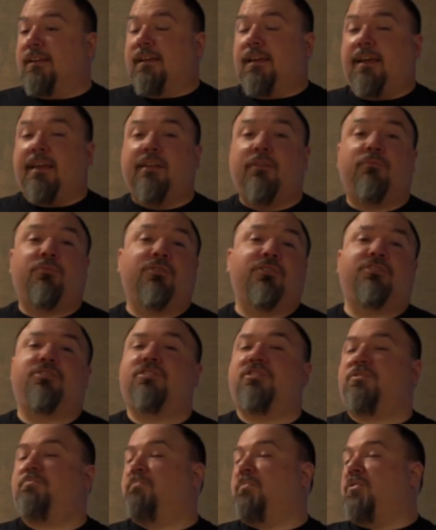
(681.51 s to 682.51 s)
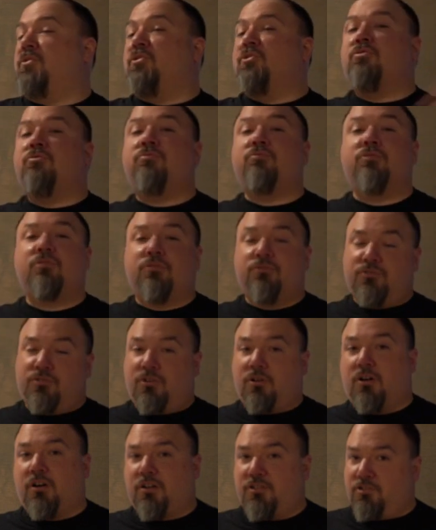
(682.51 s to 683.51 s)
and it would have just ballooned those
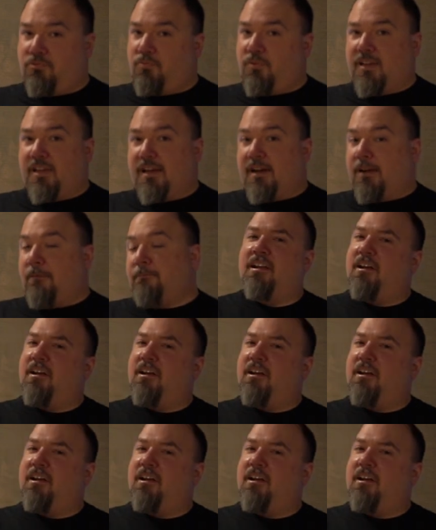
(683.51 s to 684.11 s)
costs way up.